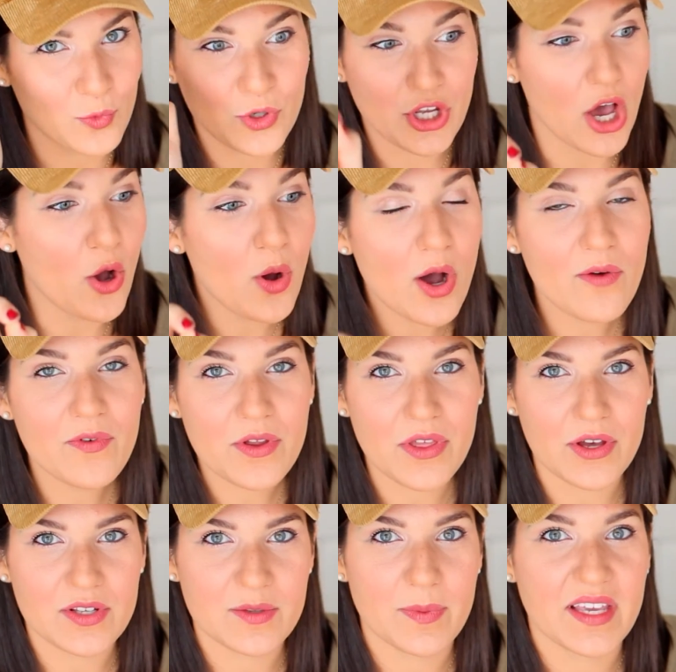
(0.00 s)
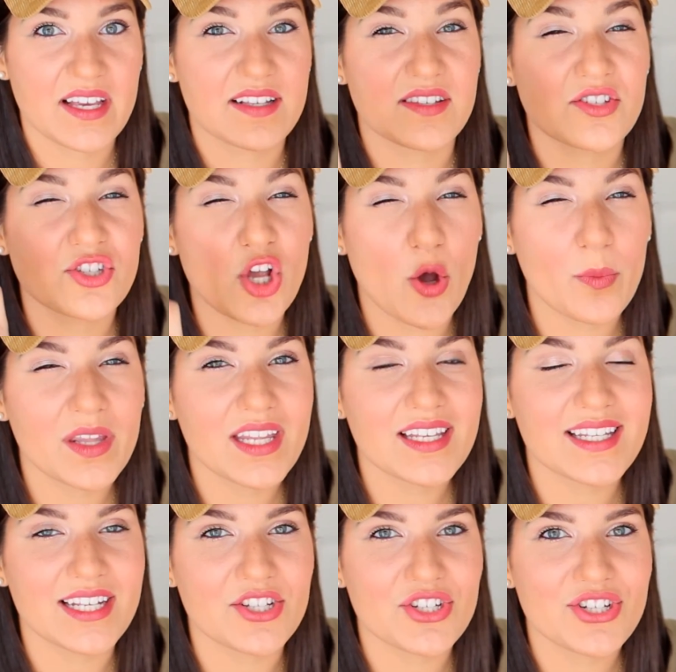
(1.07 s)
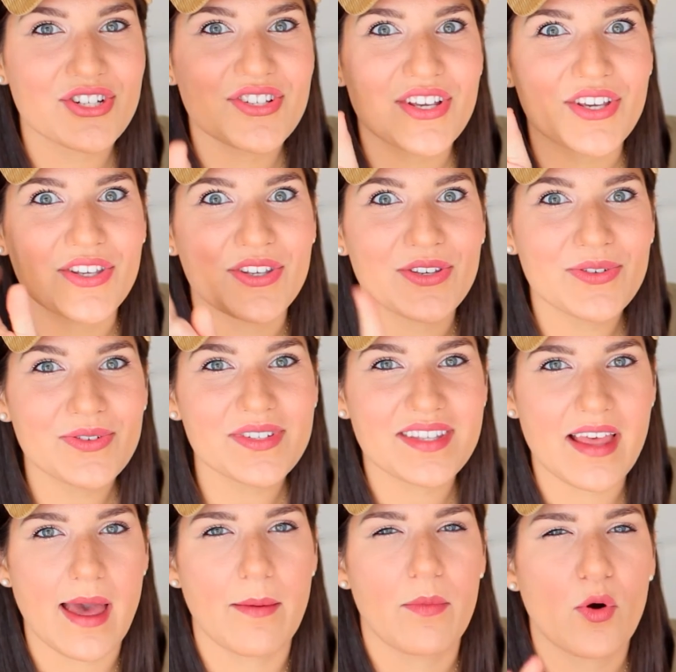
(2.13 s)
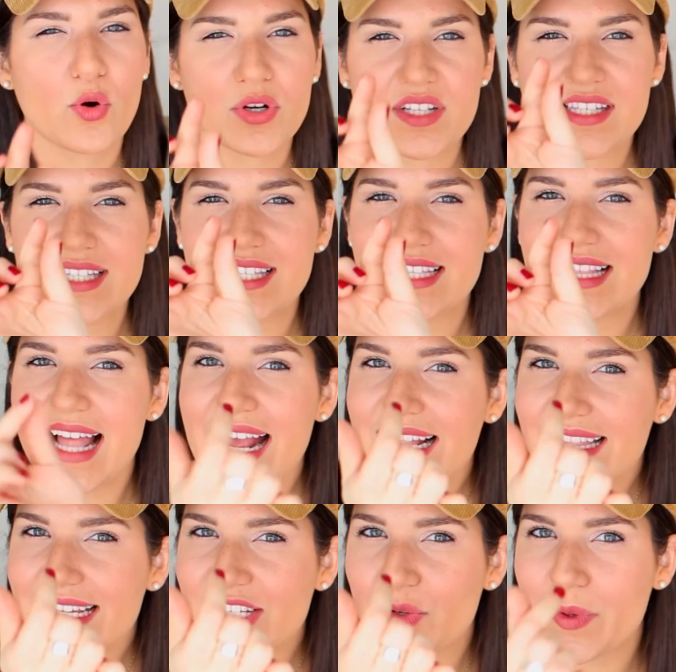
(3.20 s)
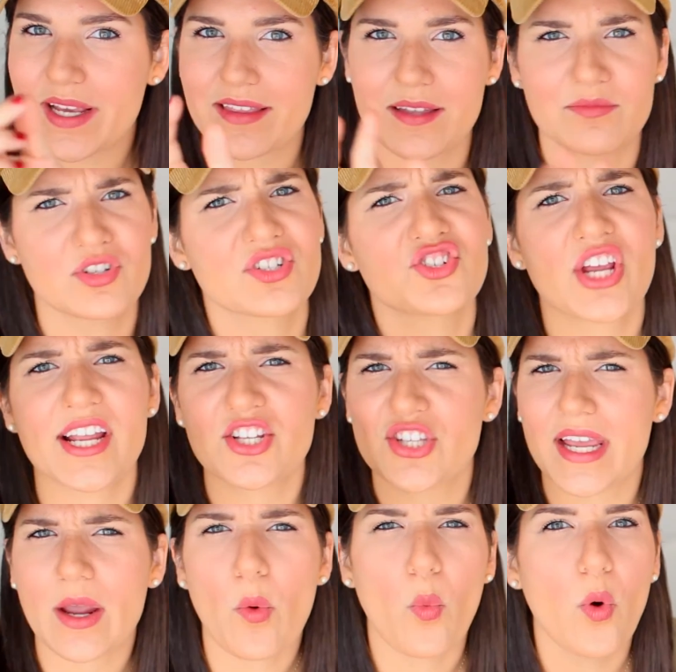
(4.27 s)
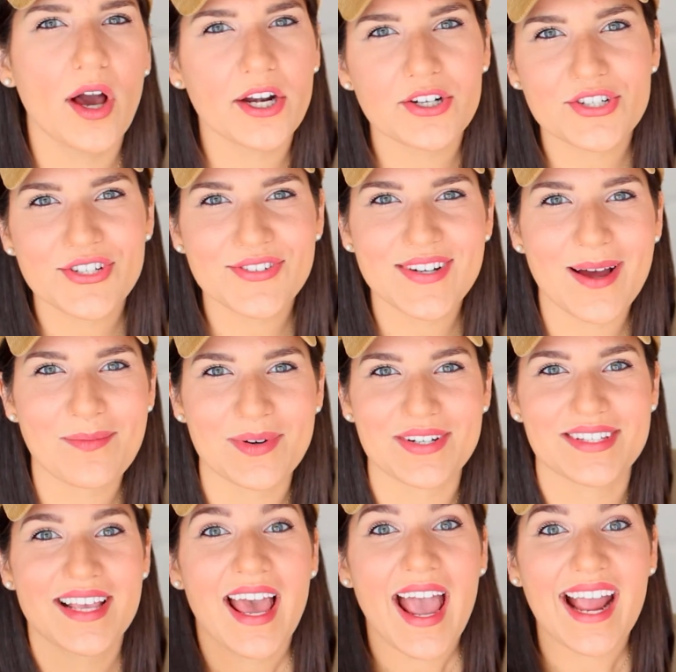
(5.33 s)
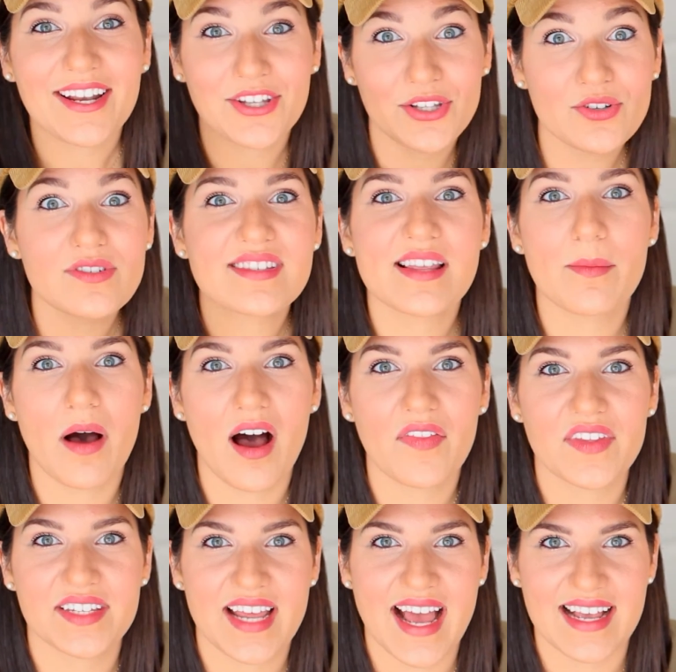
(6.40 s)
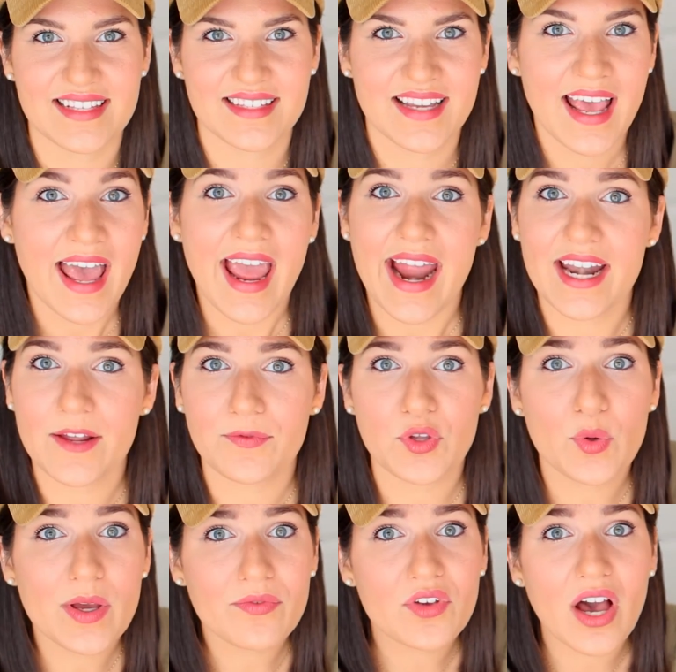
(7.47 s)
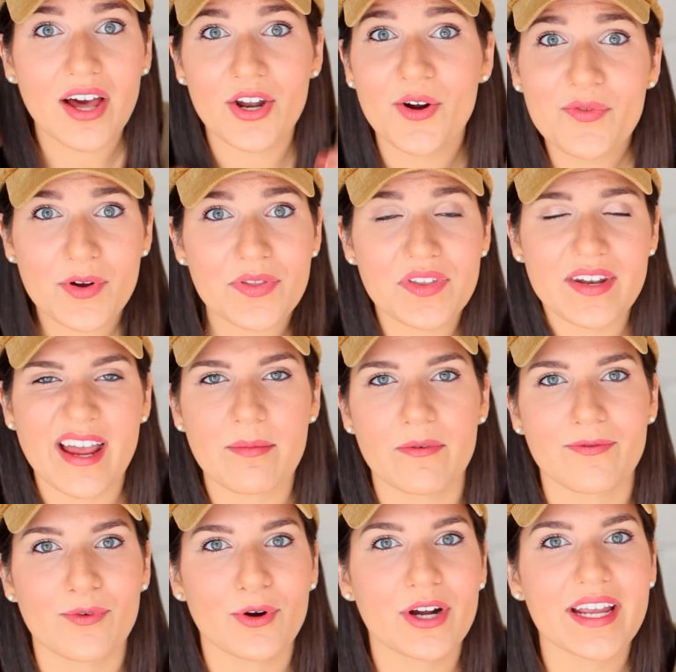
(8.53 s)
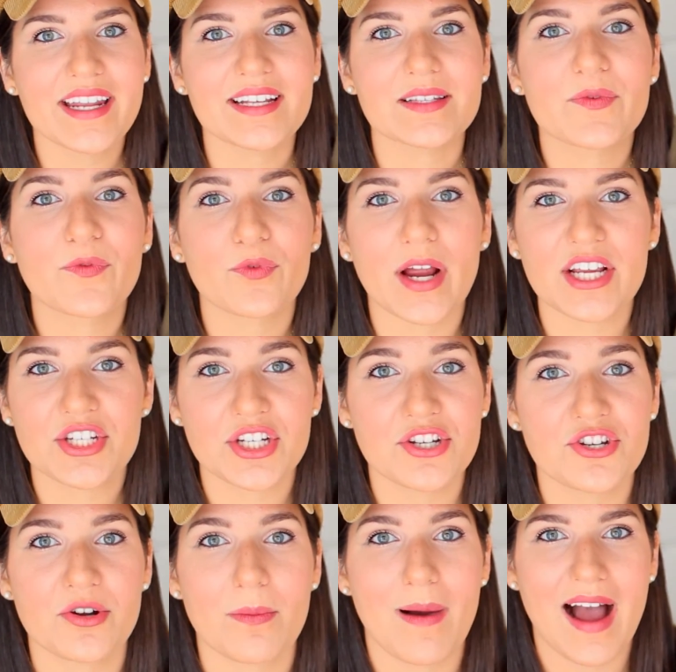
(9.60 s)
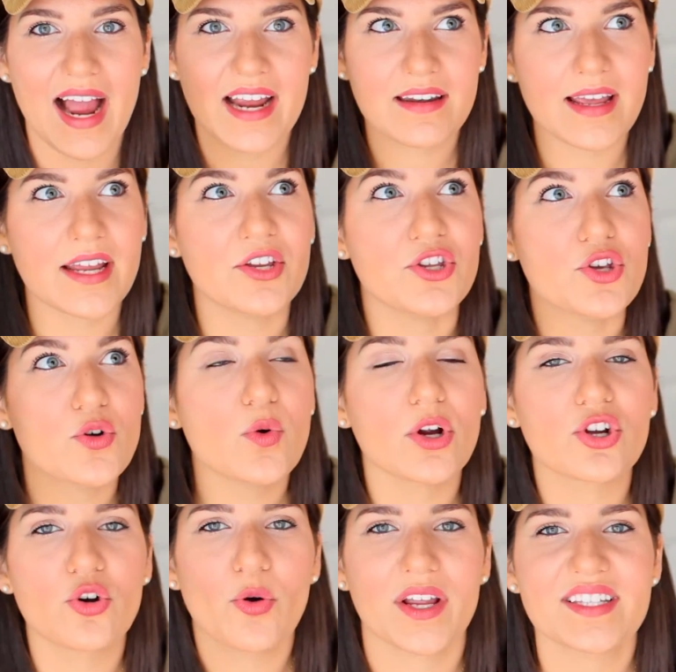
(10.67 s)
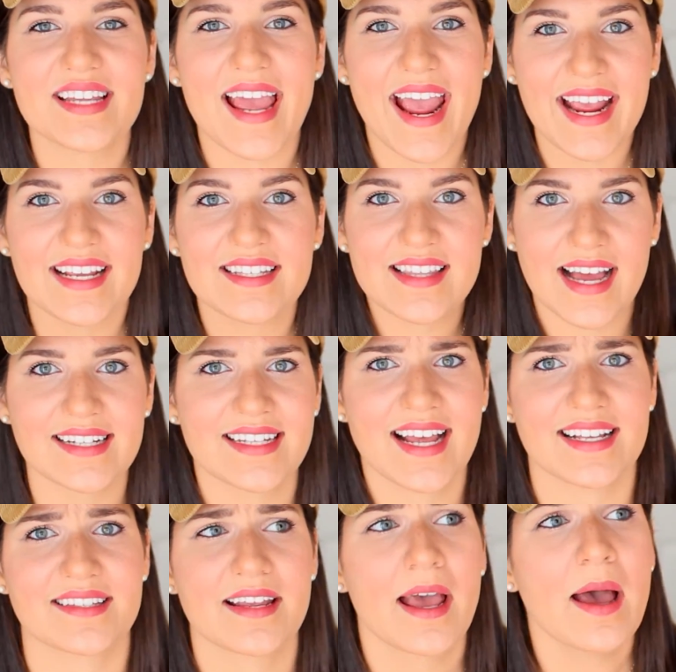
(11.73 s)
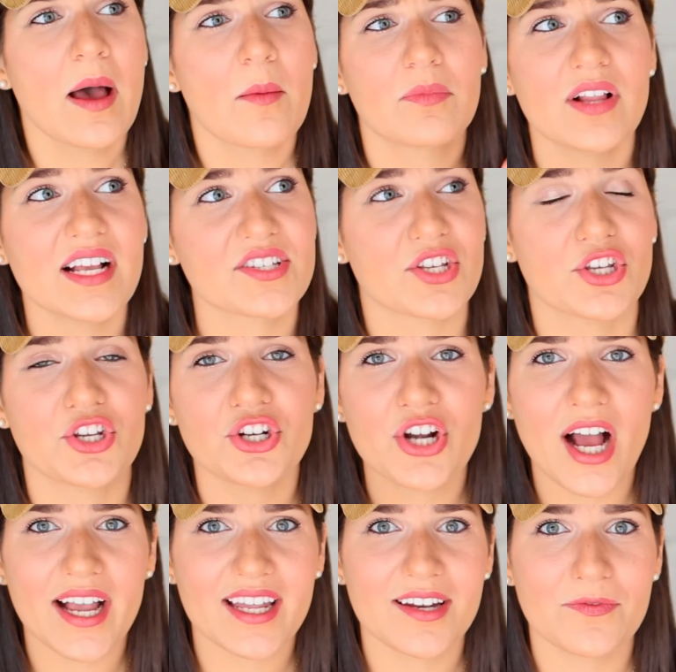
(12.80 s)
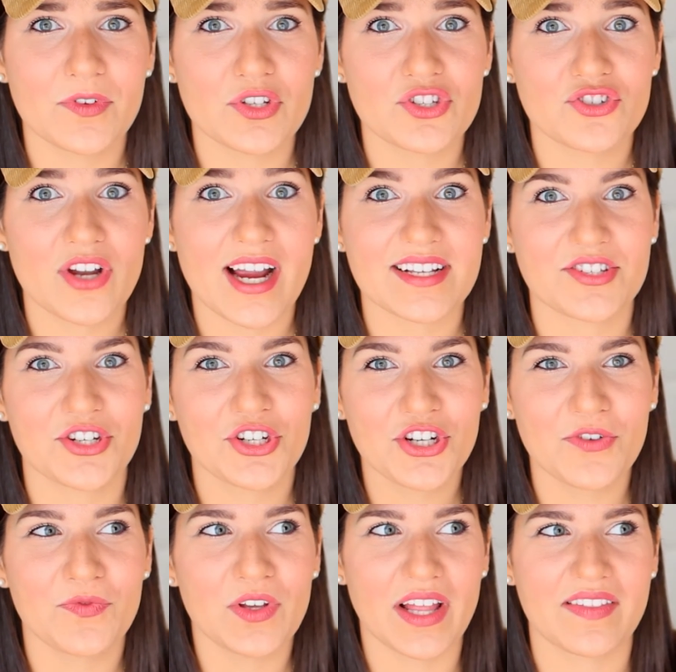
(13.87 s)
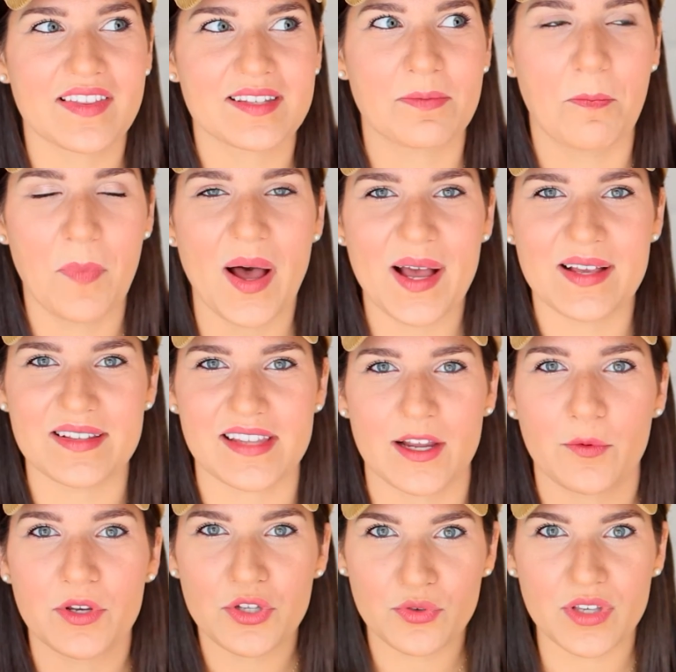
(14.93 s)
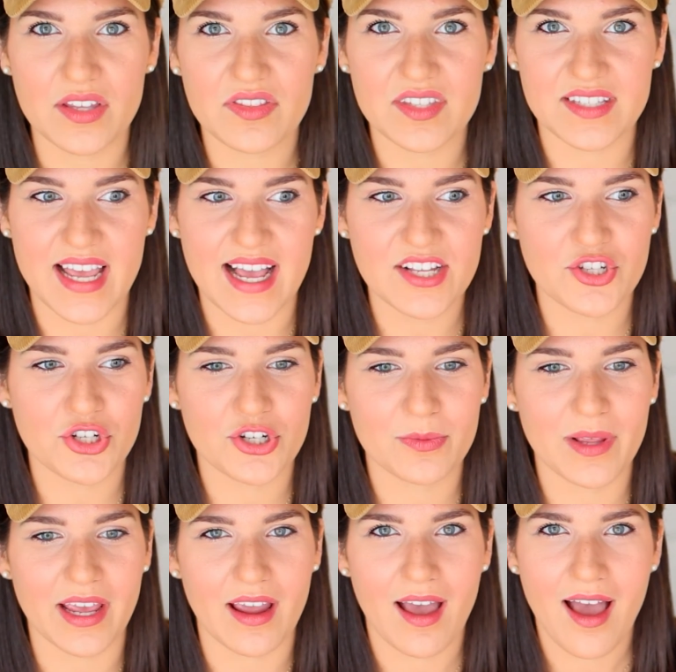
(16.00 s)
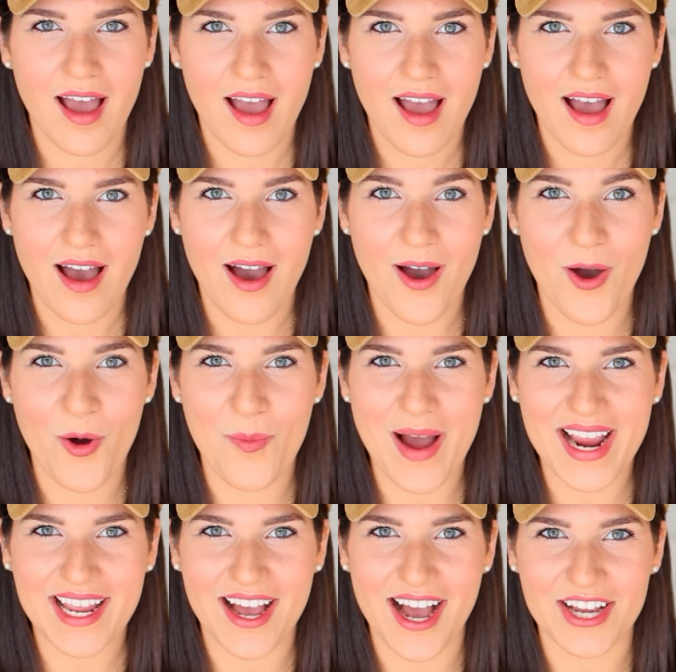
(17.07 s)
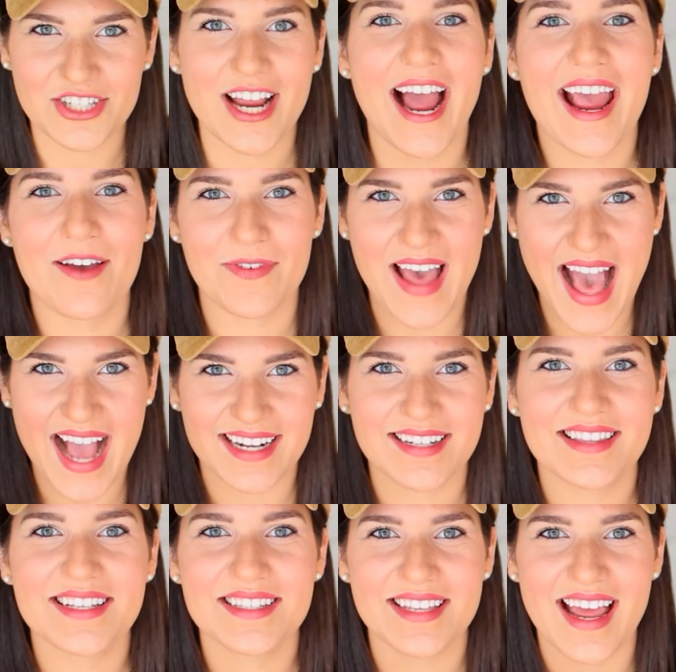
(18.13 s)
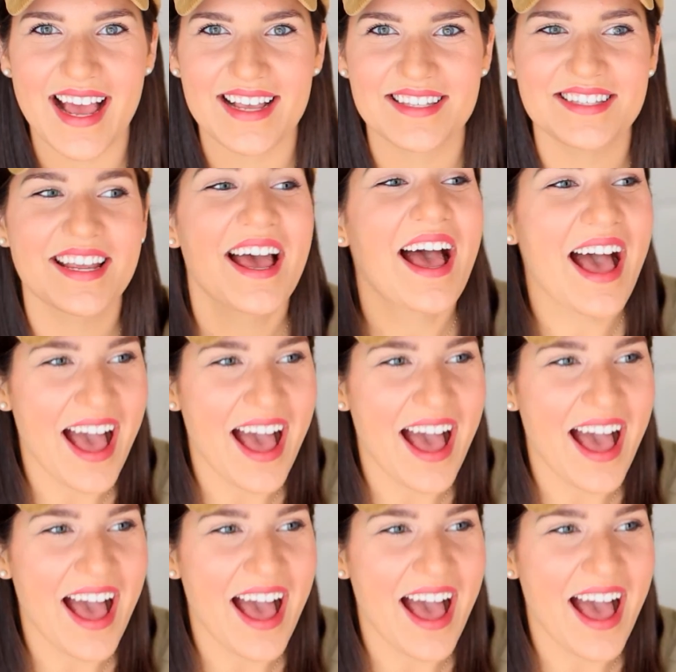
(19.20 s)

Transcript: Go over those because so many teachers use them or slightly tweak them, just change like 1 or 2 numbers and use them on the test. And if you have gone over it the night before, it is fresh in your mind and you are going to ace that test. Plus, you're not going to feel stressed. You're going to feel like this buzz. Like when you get the test, you're going to be like, oh my gosh, I have hacked this test.